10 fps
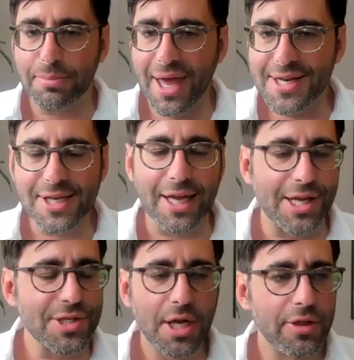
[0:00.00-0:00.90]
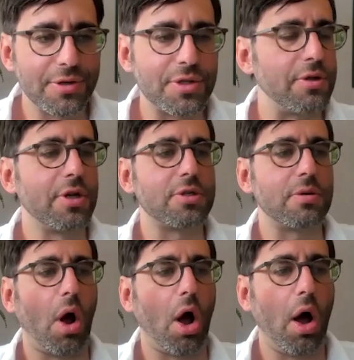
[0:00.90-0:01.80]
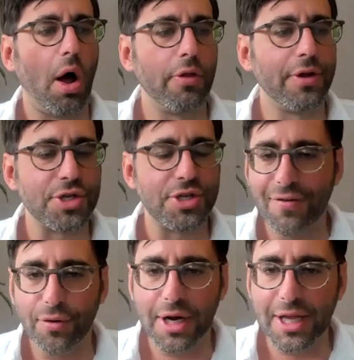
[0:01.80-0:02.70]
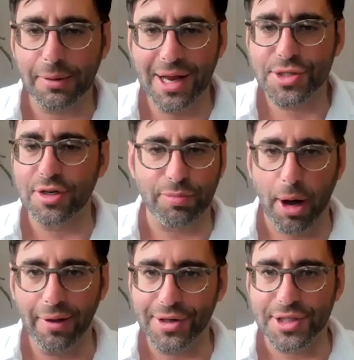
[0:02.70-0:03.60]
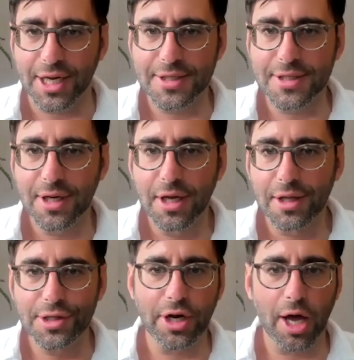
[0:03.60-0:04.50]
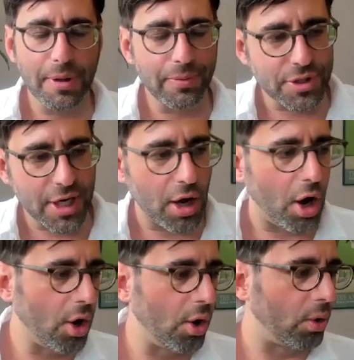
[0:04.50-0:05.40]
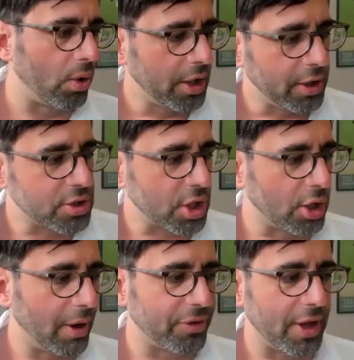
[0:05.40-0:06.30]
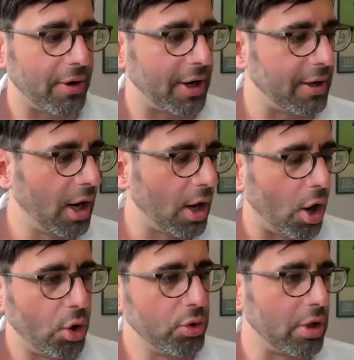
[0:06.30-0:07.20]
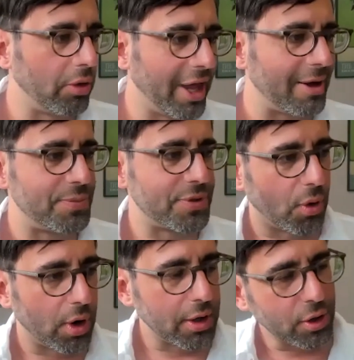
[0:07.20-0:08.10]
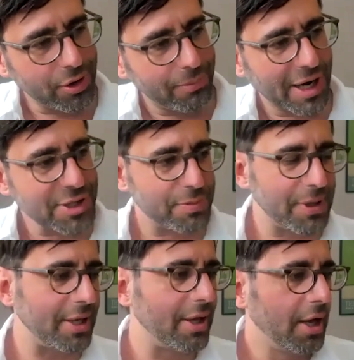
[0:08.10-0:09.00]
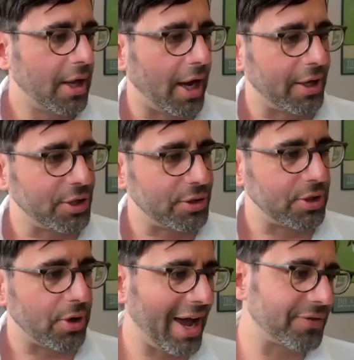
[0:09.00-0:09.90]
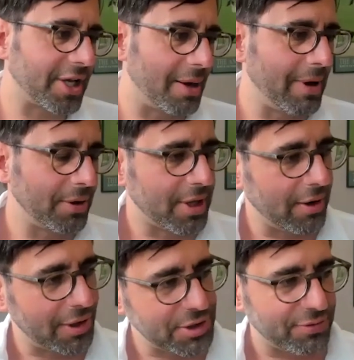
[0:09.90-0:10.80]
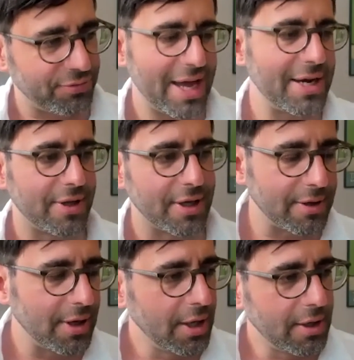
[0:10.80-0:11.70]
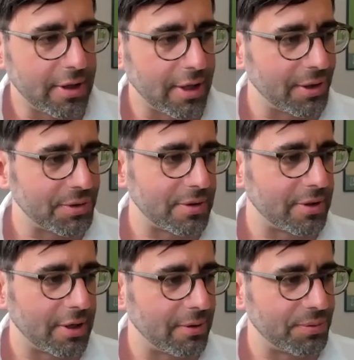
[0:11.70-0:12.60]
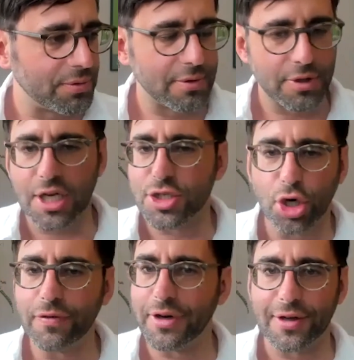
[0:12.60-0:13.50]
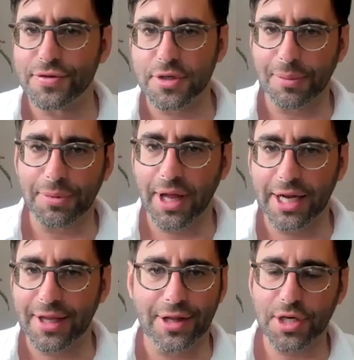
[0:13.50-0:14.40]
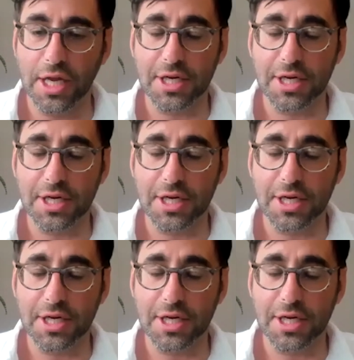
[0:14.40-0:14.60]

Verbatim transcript: amazing is there's there's there's never any mention of politics. These are not people who say, "Oh, you should go out there and own the libs," or "You must be, uh, you you have to come out there and defend the the the the conservatives" or something like that. Yeah.